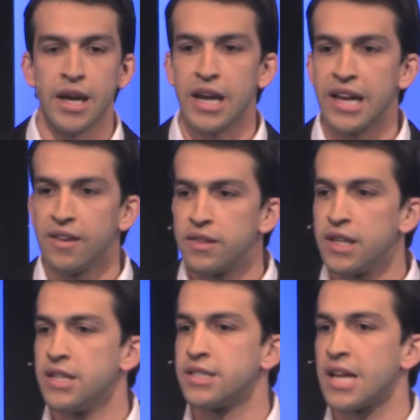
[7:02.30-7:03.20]
in
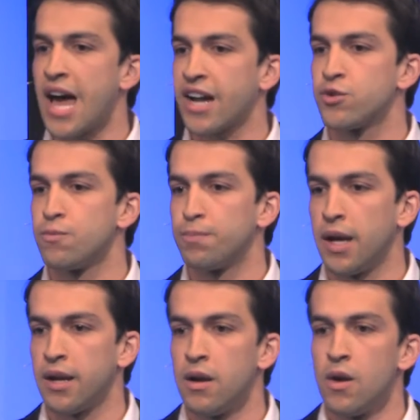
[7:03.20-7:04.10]
this action
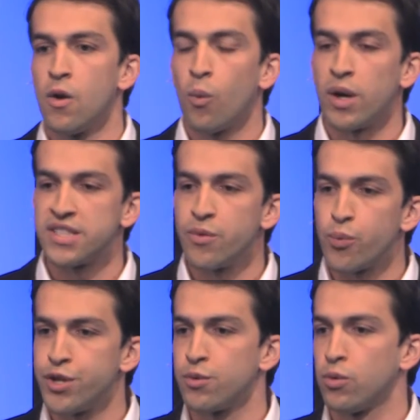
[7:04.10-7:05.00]
plan was the
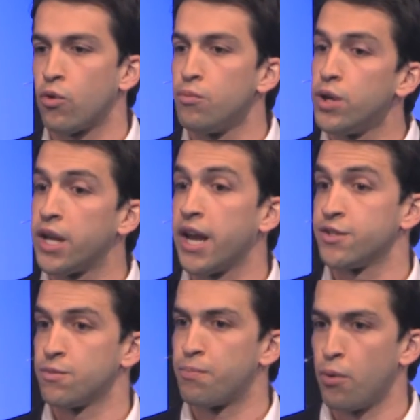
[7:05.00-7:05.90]
regional
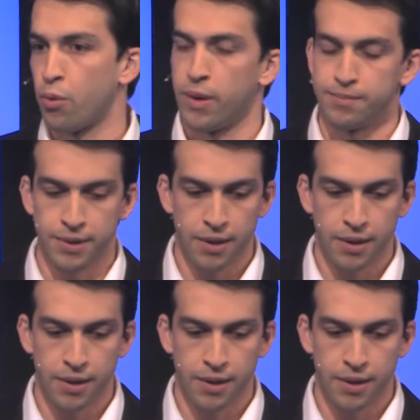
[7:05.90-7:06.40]
communication program.